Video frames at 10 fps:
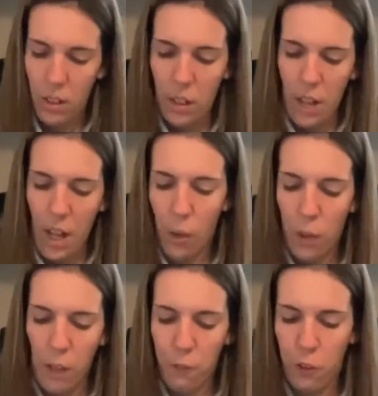Now,
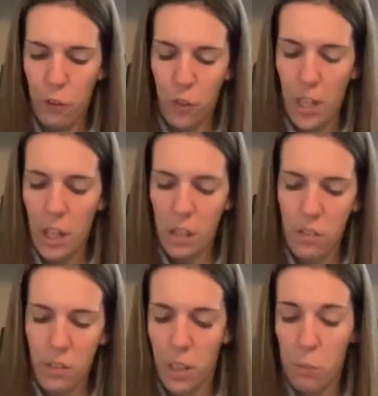if your sand
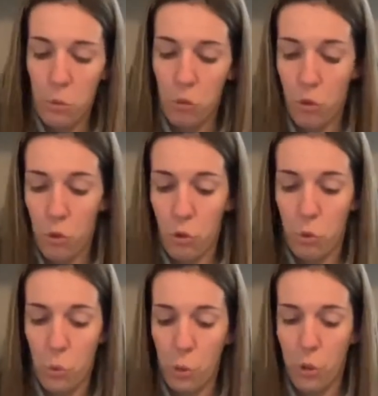seems
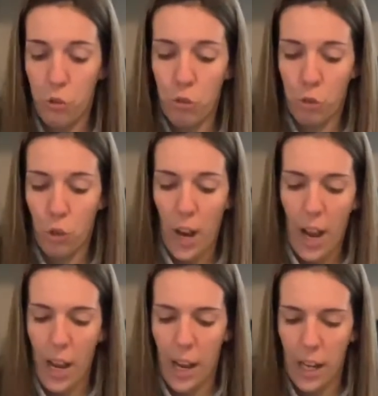too
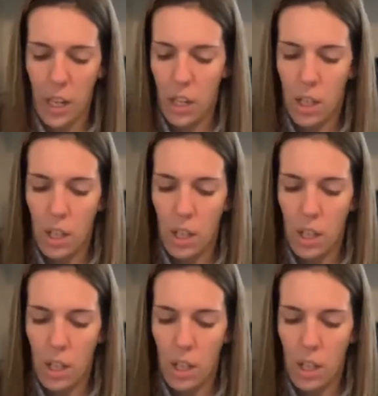dry,